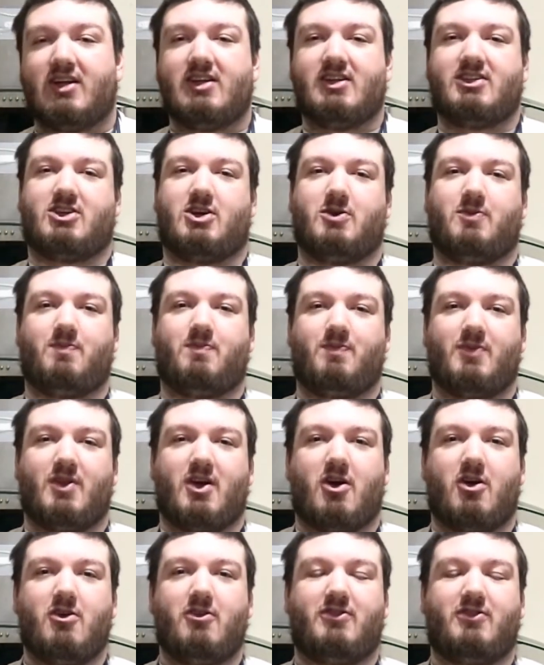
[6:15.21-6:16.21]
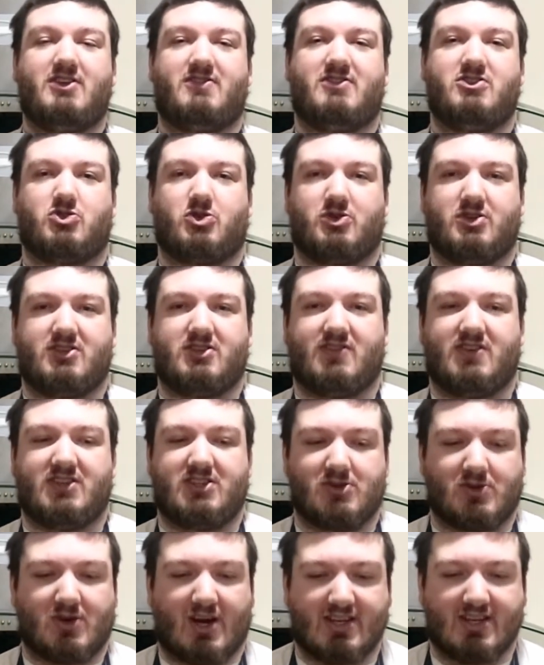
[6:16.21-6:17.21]
So hopefully you've enjoyed this
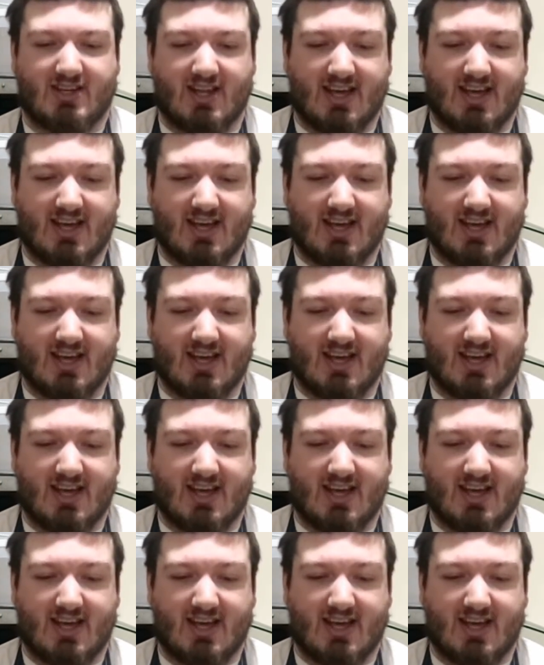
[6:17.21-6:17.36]
video, guys.